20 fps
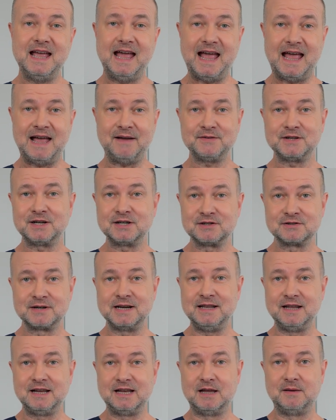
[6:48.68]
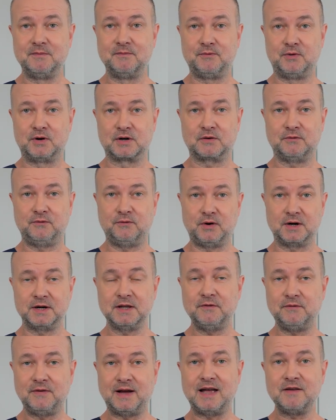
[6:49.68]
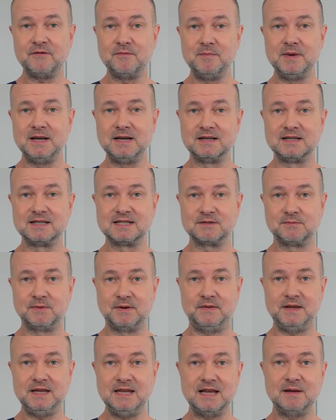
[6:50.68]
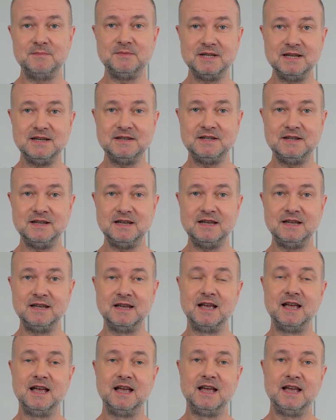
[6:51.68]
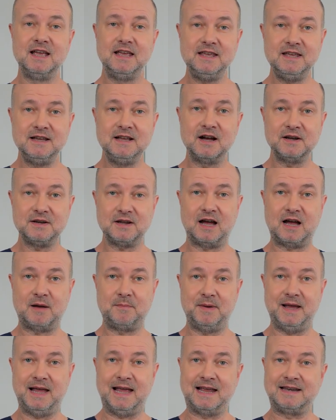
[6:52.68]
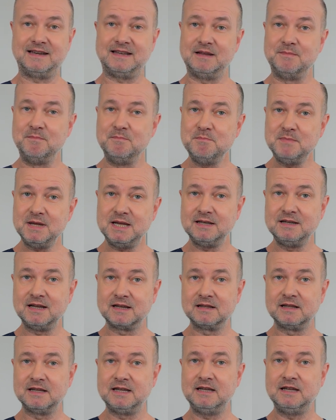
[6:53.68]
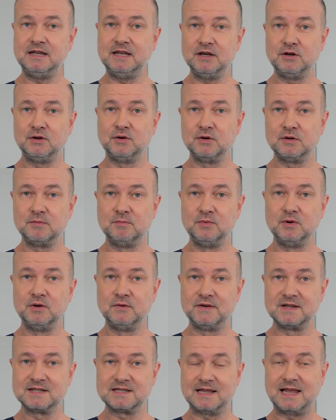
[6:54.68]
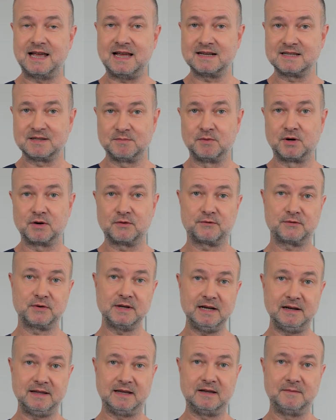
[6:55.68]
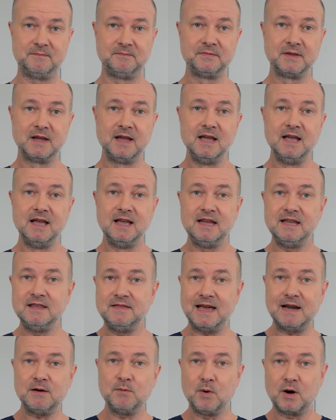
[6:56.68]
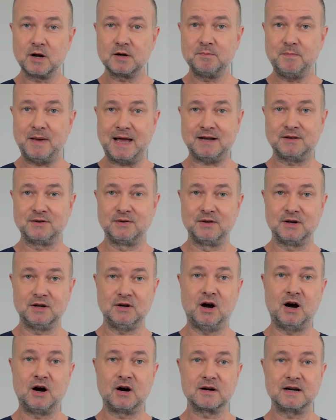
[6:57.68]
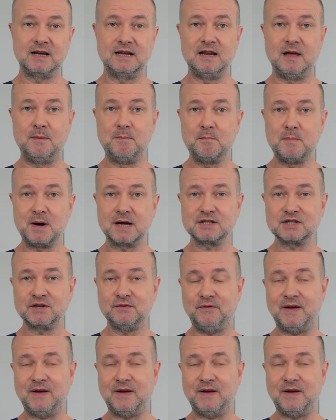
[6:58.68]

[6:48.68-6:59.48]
After treating him for 45 minutes with EMTT, he got up and immediately he could move his legs more freely. He then walked back to the car in a much